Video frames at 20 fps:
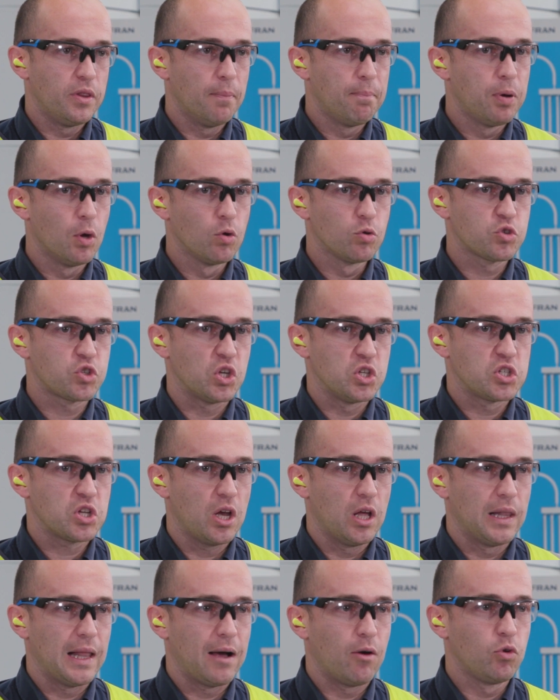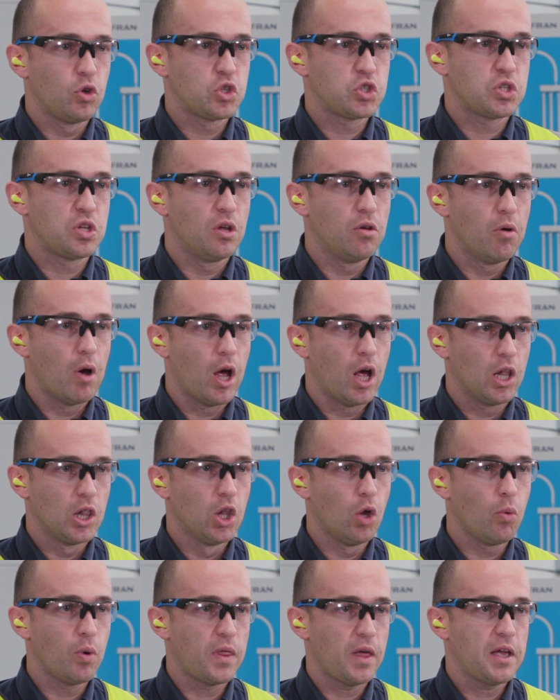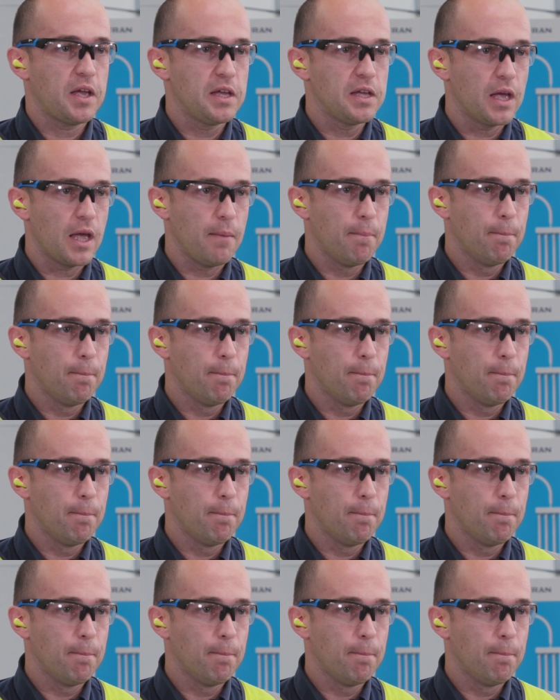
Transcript: The pulses allowed us to uh, lower the heat